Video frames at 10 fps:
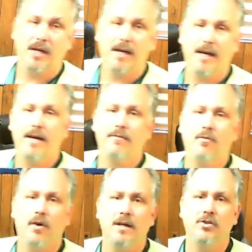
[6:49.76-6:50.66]
the day of
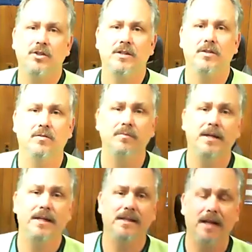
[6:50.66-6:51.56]
Christ Jesus,
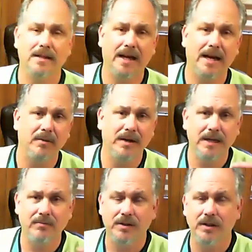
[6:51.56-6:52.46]
meaning that day when
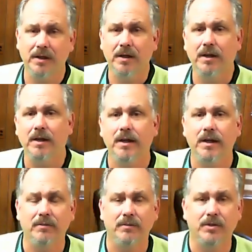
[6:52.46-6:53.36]
he, re-
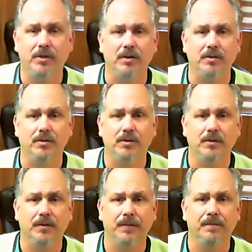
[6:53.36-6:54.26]
he returns,
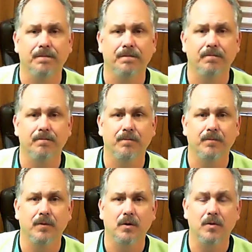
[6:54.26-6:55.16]

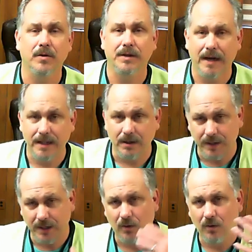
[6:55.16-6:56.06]
or the day that
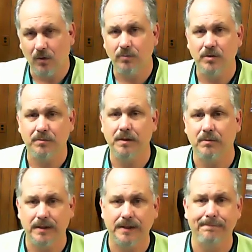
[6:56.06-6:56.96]
we go home to be
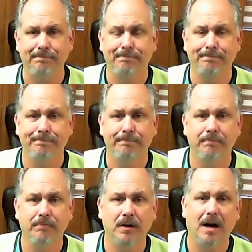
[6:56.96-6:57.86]
with him.
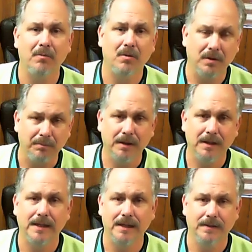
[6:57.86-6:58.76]
God will
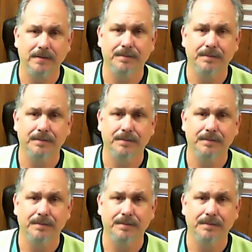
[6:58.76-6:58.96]
complete